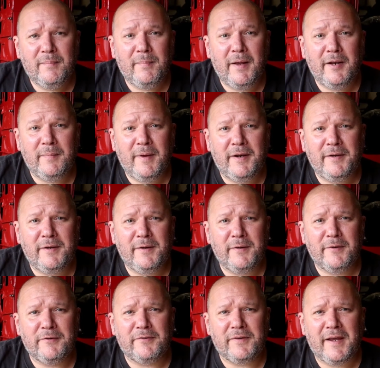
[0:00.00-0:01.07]
many
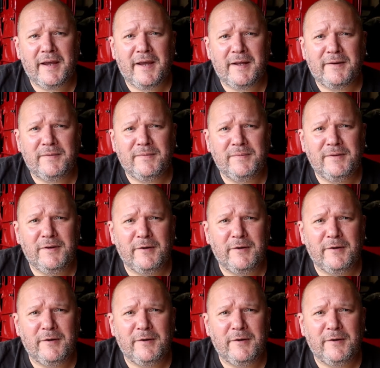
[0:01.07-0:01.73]
years, and